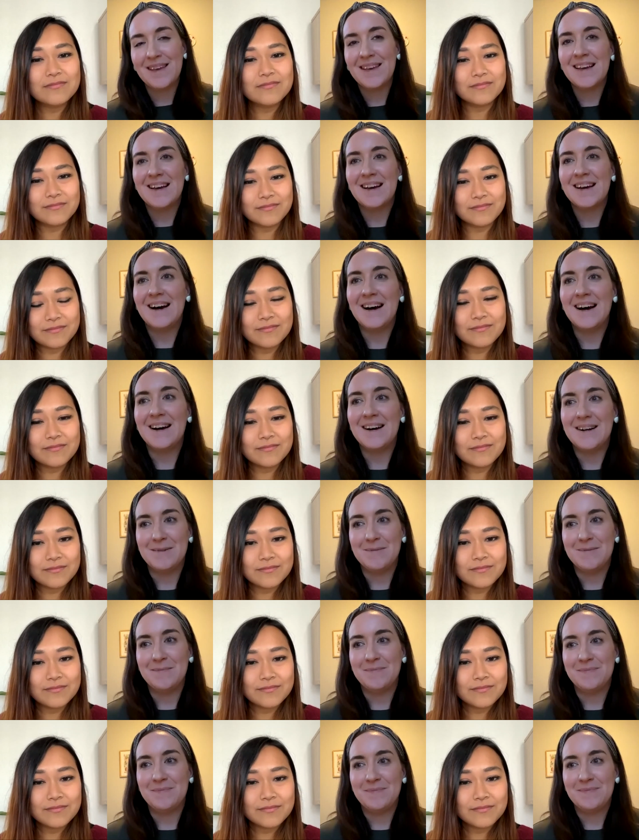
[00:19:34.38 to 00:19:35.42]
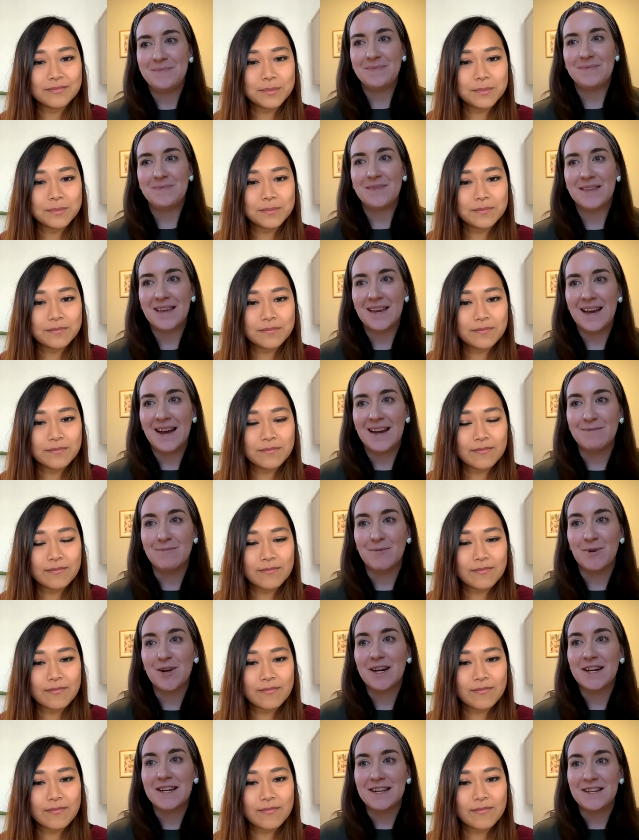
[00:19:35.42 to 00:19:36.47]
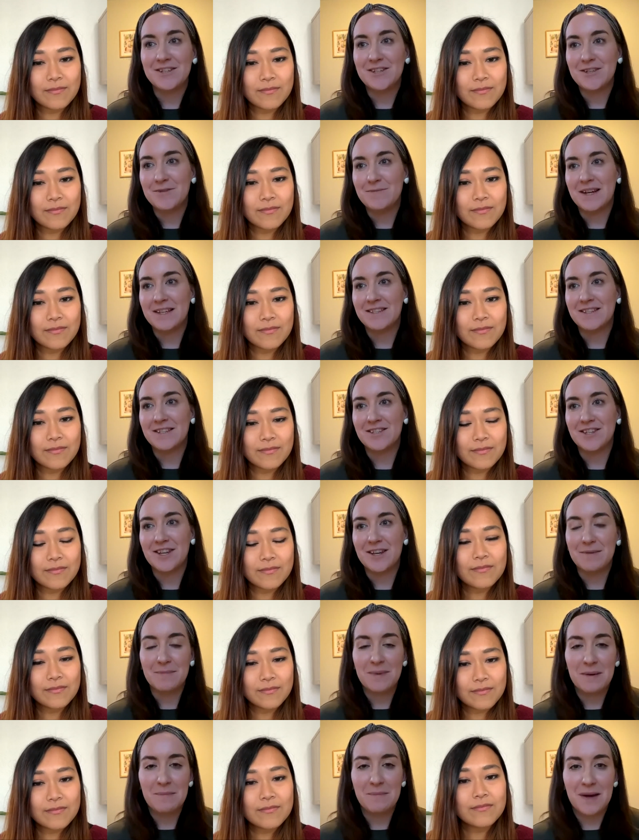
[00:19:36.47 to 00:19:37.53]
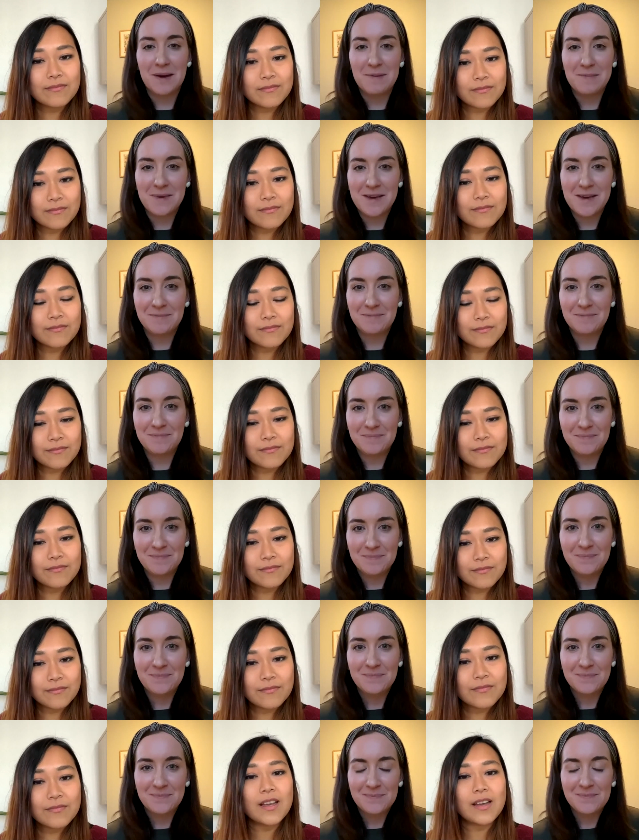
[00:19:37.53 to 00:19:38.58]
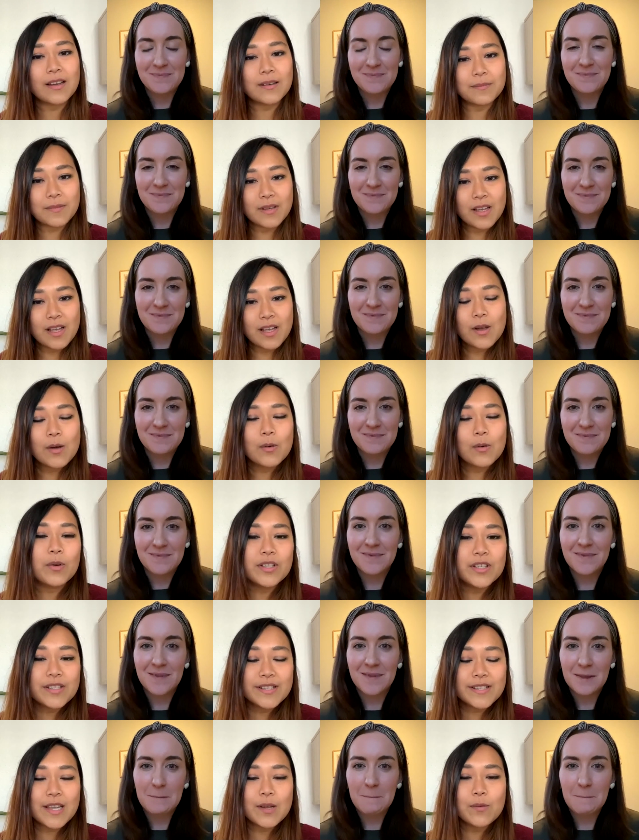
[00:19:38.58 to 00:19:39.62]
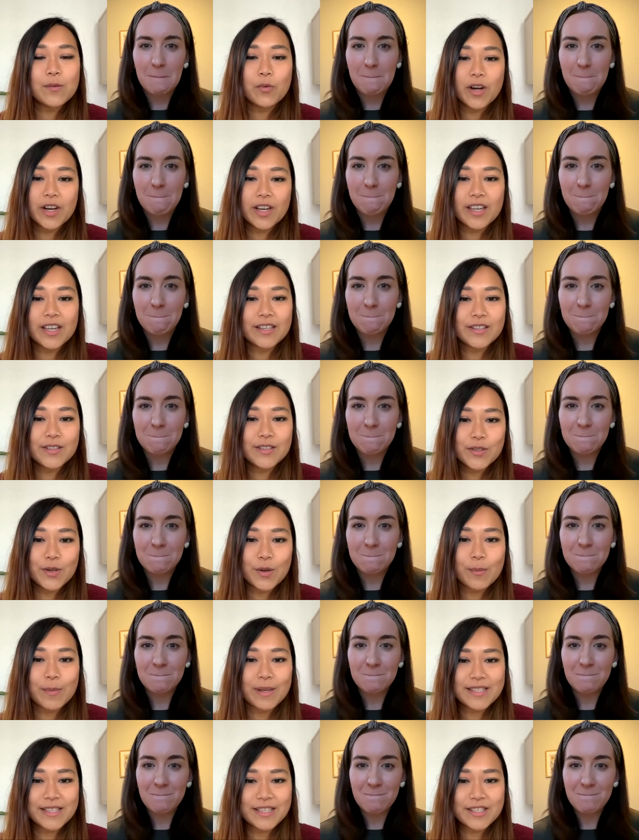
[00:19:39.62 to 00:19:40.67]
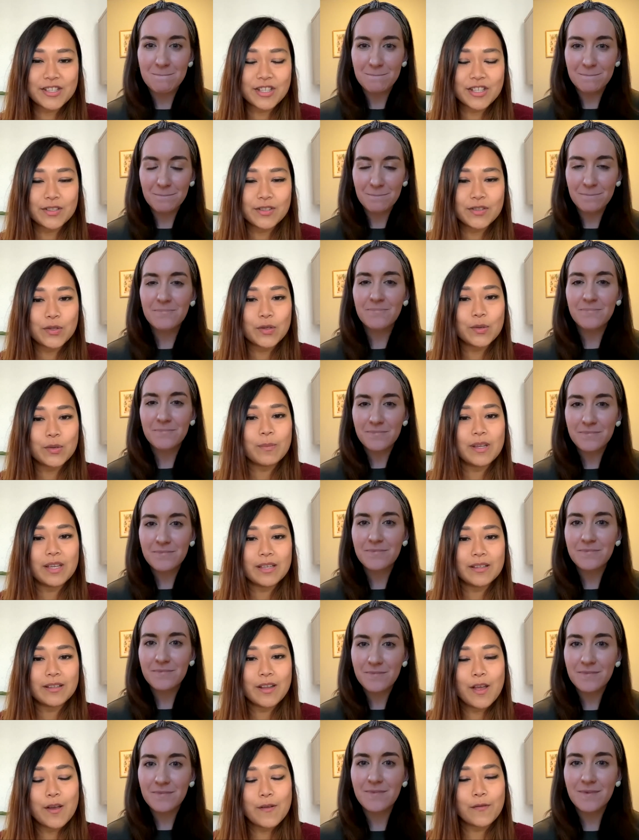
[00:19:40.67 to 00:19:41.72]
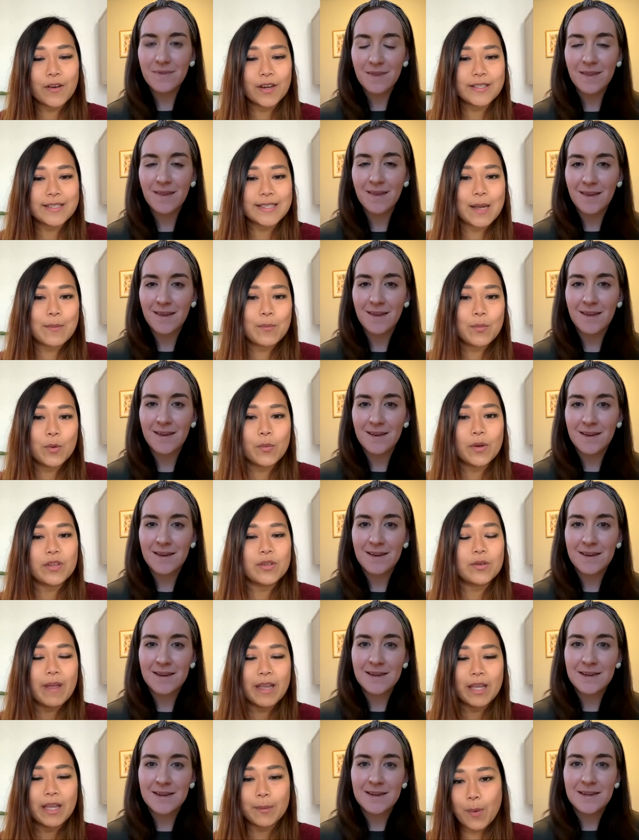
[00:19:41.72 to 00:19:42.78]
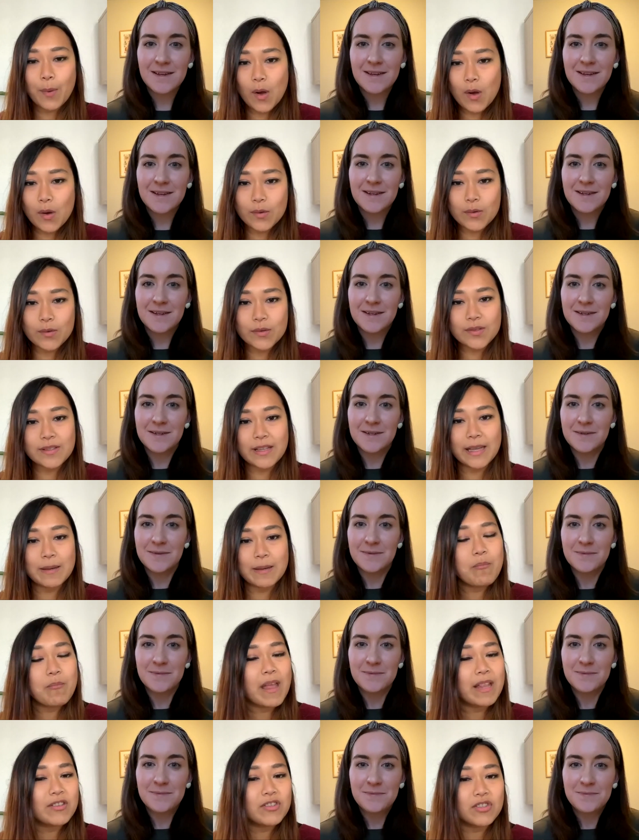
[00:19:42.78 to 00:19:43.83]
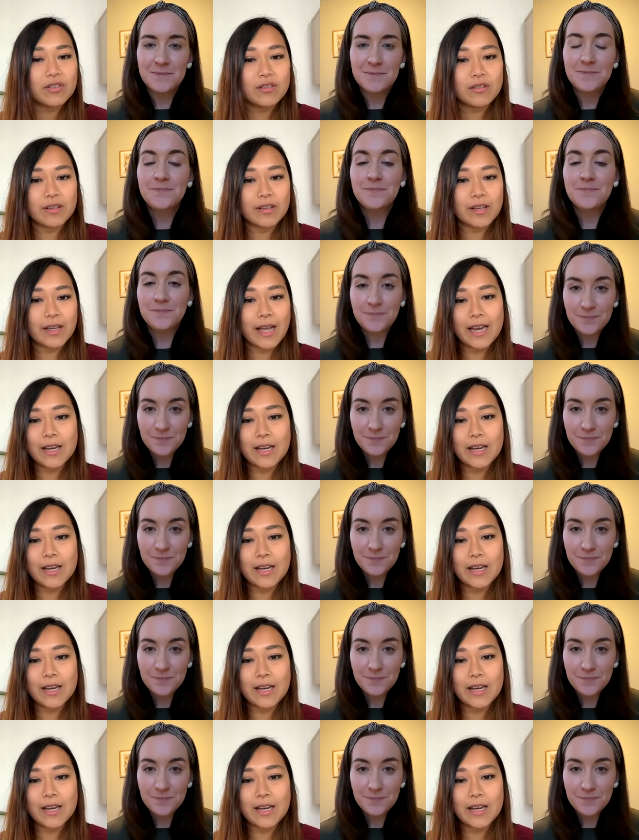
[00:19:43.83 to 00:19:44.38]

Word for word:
Speaker 1: um, and work it into your messaging bit by bit
Speaker 2: yeah when you say work it into your messaging do you mean for example when you make a post like mention the kind of